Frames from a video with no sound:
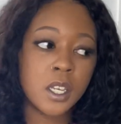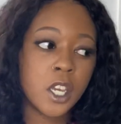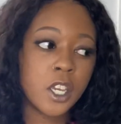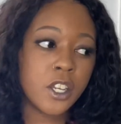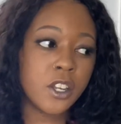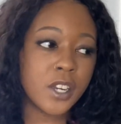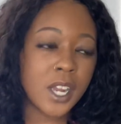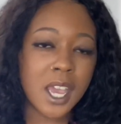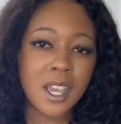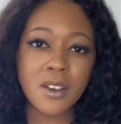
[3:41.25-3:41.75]

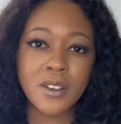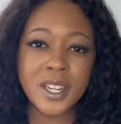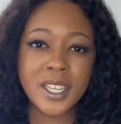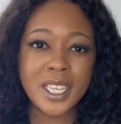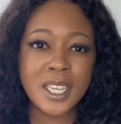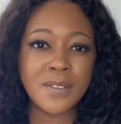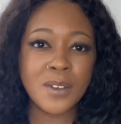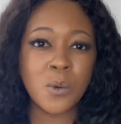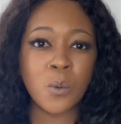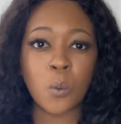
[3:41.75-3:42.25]
You're not going to
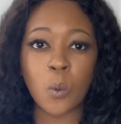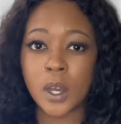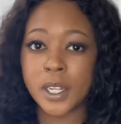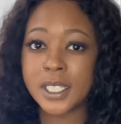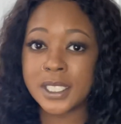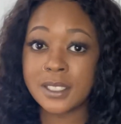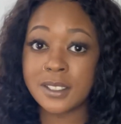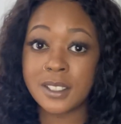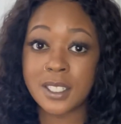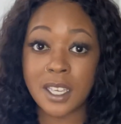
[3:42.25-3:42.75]
even want to
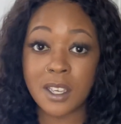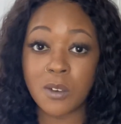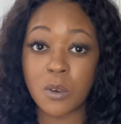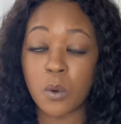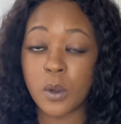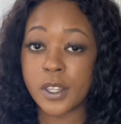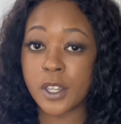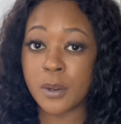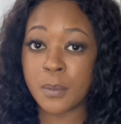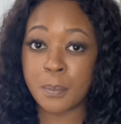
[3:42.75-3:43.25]
sit
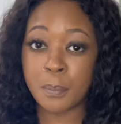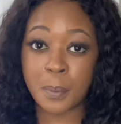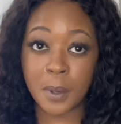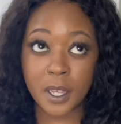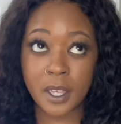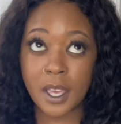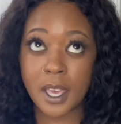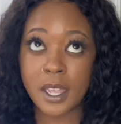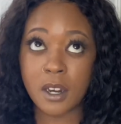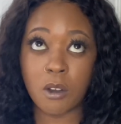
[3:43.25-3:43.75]
on your
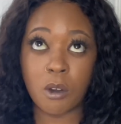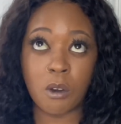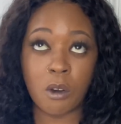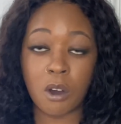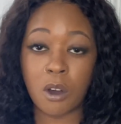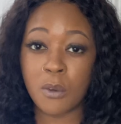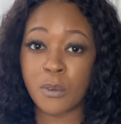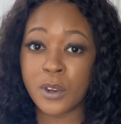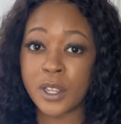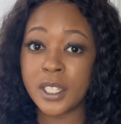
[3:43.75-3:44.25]
butt at
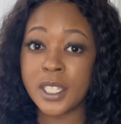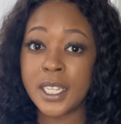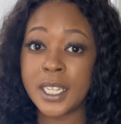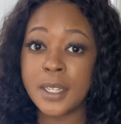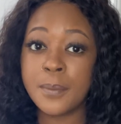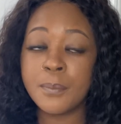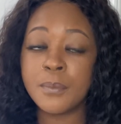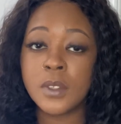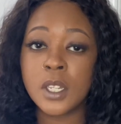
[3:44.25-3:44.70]
all, really.